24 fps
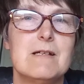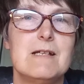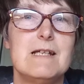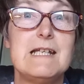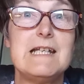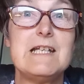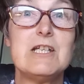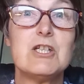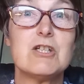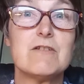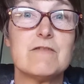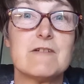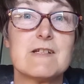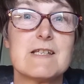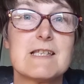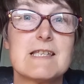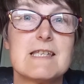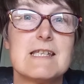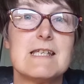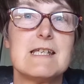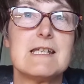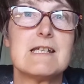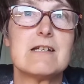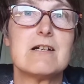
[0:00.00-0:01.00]
each of us
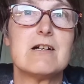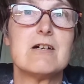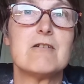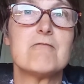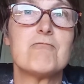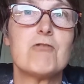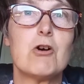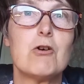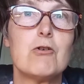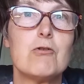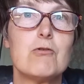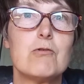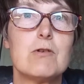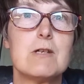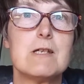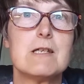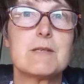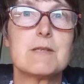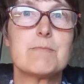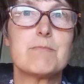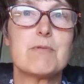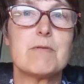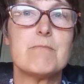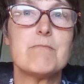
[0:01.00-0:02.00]
seeing our role
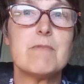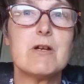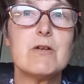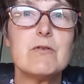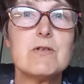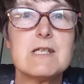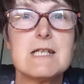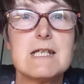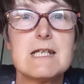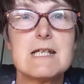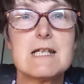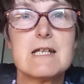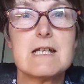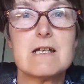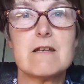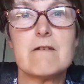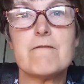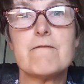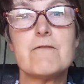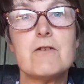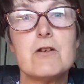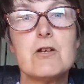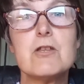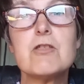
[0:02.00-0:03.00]
as promoting
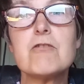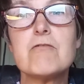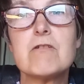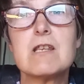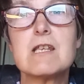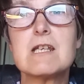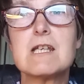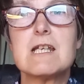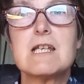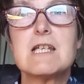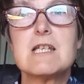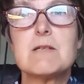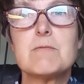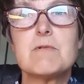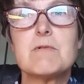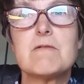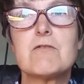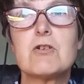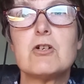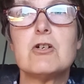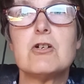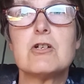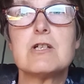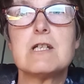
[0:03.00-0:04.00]
and furthering the kingdom
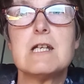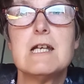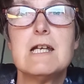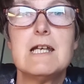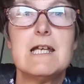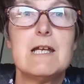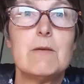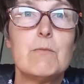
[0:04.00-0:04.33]
of God